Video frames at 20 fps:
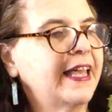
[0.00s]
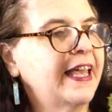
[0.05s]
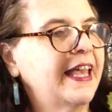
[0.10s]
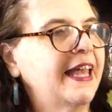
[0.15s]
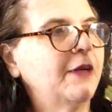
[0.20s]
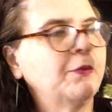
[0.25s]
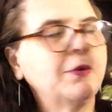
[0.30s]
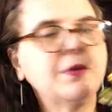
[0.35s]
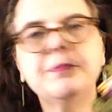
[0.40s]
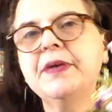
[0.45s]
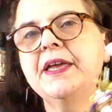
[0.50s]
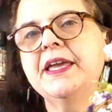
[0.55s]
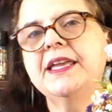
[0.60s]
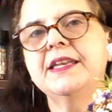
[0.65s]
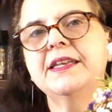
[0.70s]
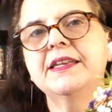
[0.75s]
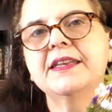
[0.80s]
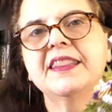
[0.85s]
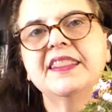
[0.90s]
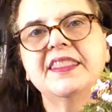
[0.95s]
and we made
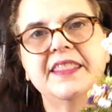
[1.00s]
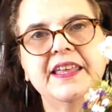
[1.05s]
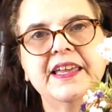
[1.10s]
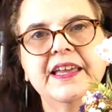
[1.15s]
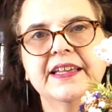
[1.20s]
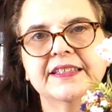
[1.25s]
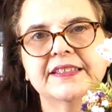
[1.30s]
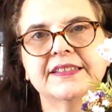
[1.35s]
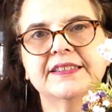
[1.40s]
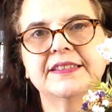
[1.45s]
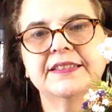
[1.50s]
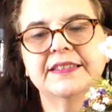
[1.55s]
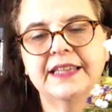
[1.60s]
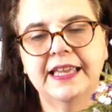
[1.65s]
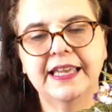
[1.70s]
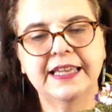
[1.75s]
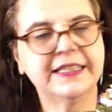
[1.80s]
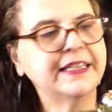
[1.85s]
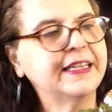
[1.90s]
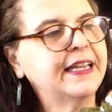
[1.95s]
this,
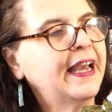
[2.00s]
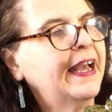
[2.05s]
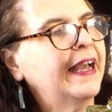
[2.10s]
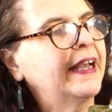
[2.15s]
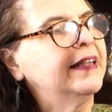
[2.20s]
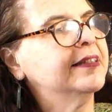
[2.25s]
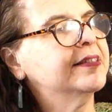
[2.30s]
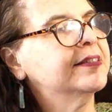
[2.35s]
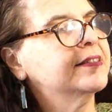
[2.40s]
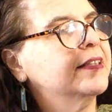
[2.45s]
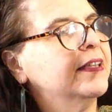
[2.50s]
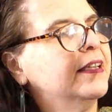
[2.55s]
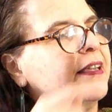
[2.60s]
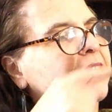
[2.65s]
and it has